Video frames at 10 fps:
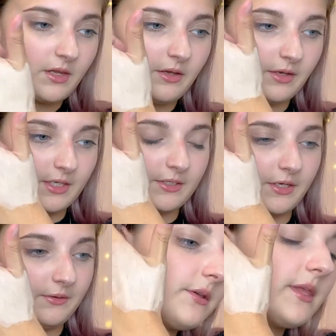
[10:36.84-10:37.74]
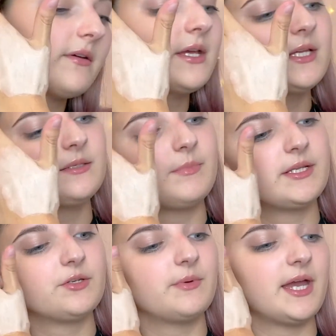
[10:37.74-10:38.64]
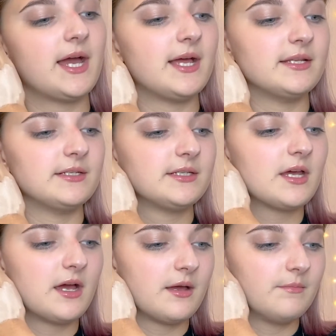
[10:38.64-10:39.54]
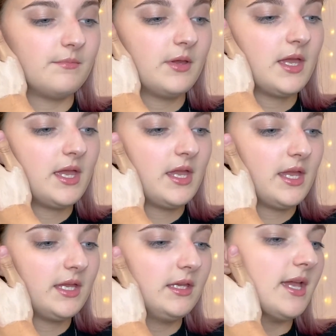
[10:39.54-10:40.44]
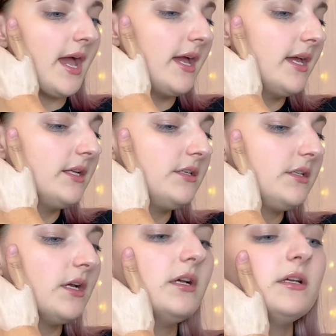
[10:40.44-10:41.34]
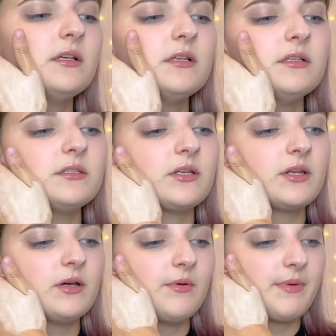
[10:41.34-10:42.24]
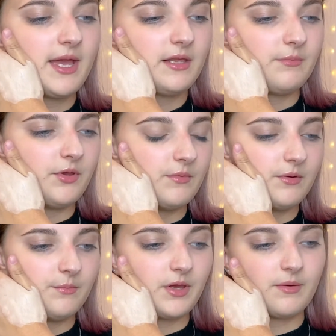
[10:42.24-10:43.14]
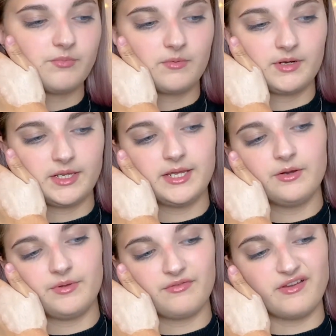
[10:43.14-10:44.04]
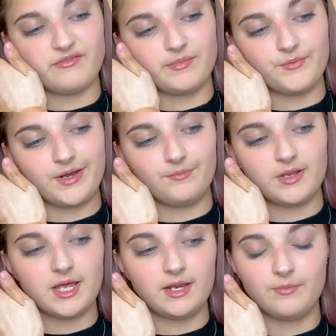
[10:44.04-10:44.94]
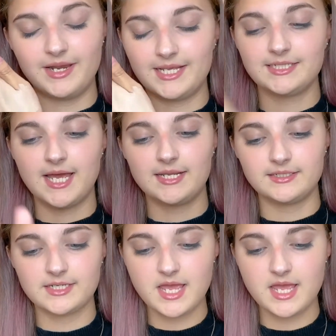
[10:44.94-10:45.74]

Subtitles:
Okay, so there it is, blended on my hand. Yeah, it does look a little bit pale at the moment, but probably it'll be fine for me when I'm a little bit less tanned.